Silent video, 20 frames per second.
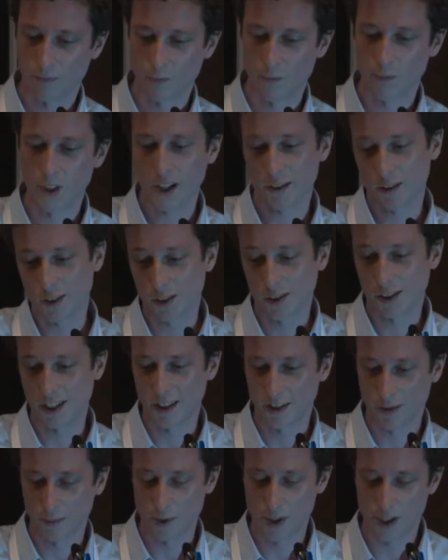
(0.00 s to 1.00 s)
not to
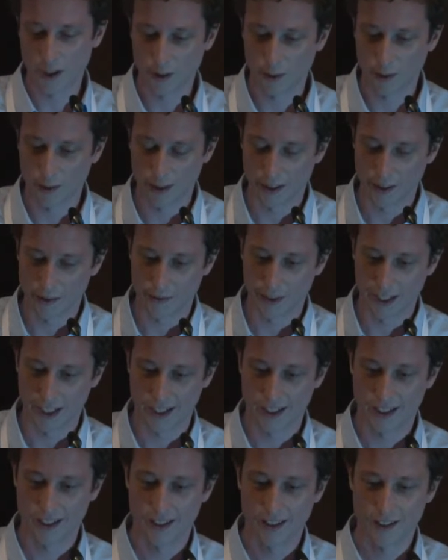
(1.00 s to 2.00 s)
scale model of
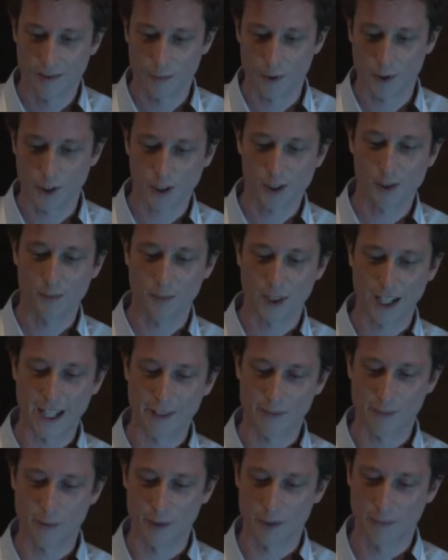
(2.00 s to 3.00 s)
a production
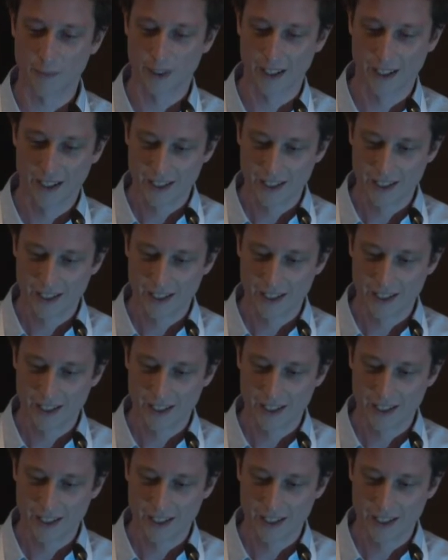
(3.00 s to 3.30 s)
platform